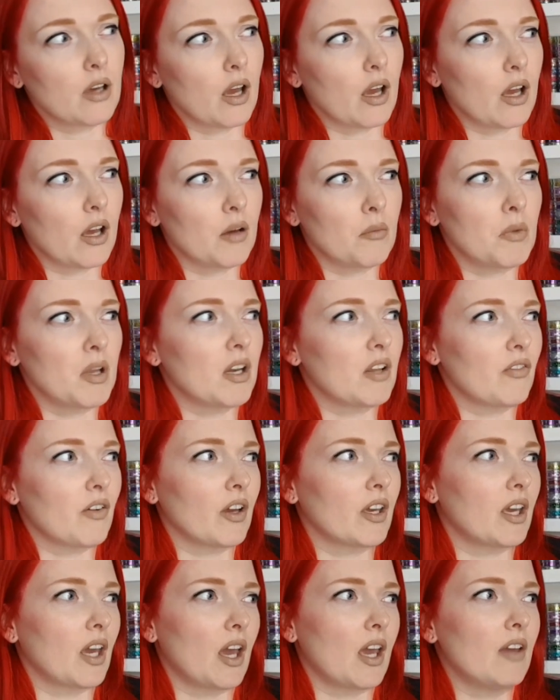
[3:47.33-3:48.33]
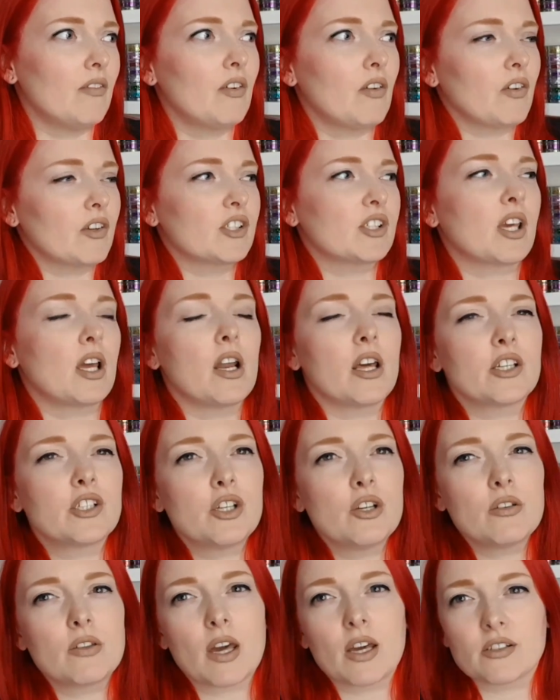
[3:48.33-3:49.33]
um, and if I get, even if I just get like
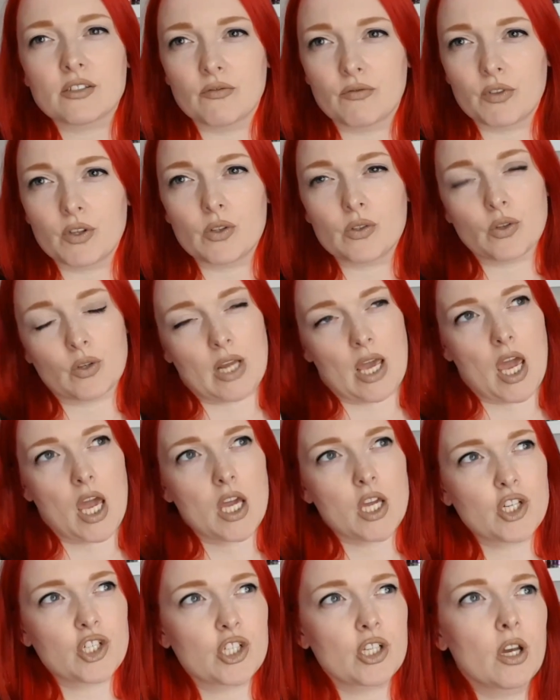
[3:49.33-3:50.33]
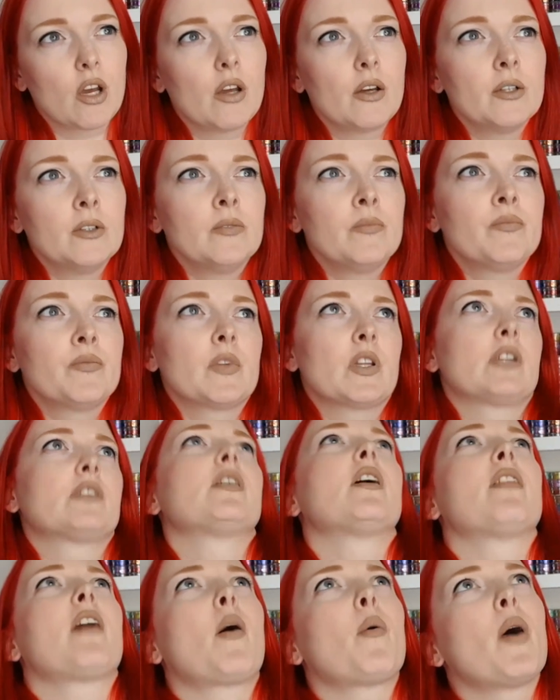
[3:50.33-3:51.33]
2,000 views on each,
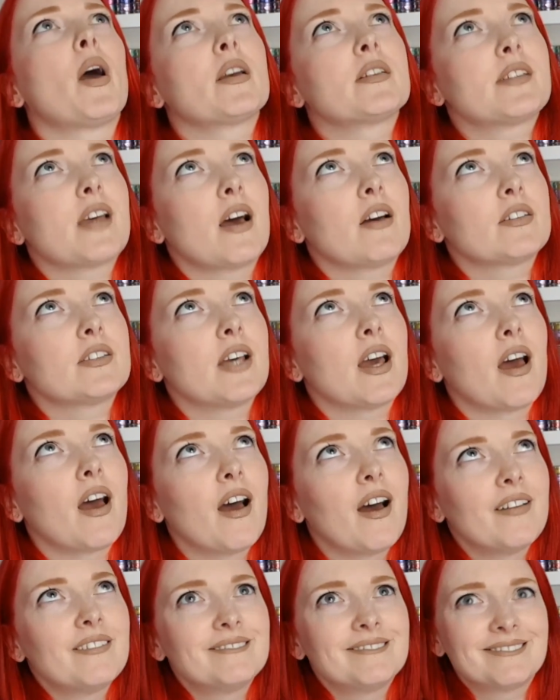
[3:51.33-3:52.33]
so that works out at